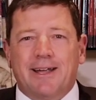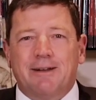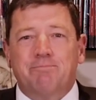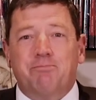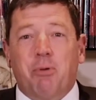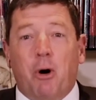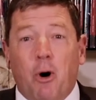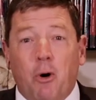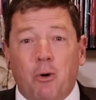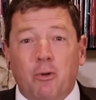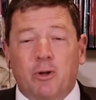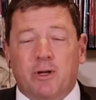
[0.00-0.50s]

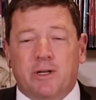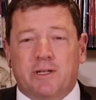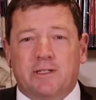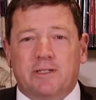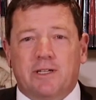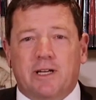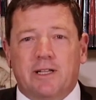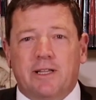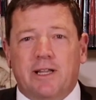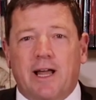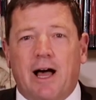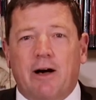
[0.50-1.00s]
Poland,
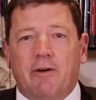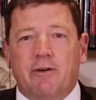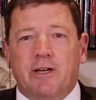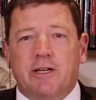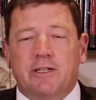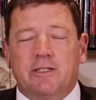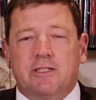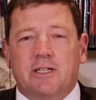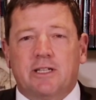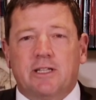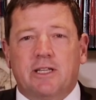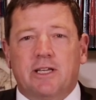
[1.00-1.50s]
and now
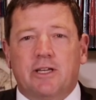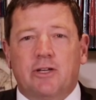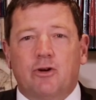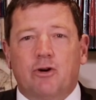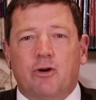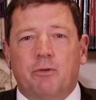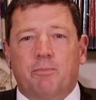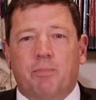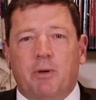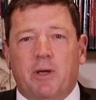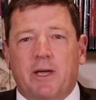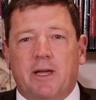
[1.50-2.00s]
he's in the
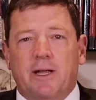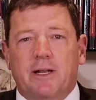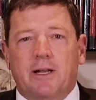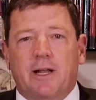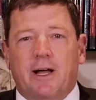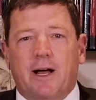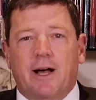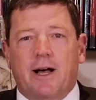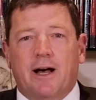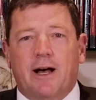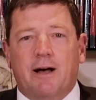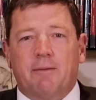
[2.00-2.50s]
European
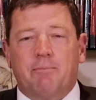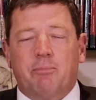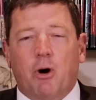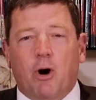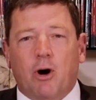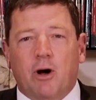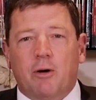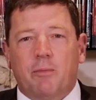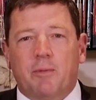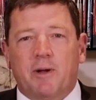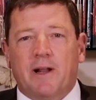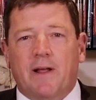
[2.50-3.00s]

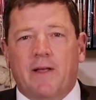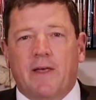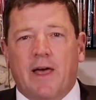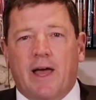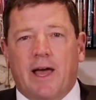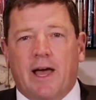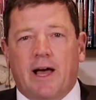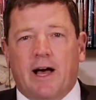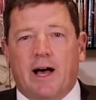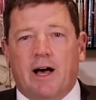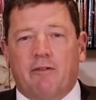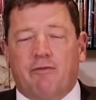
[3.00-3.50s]
Parliament.
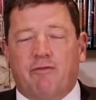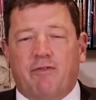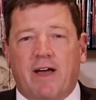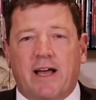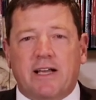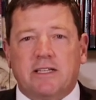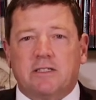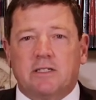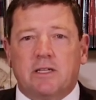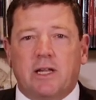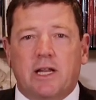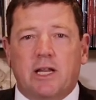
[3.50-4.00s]

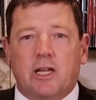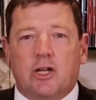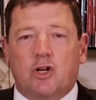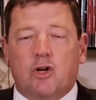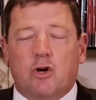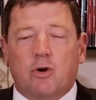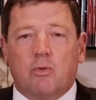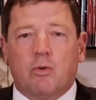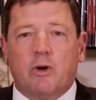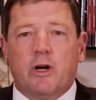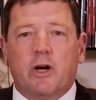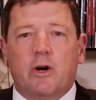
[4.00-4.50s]
Fascinating
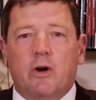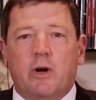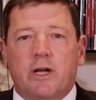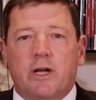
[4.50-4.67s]
career.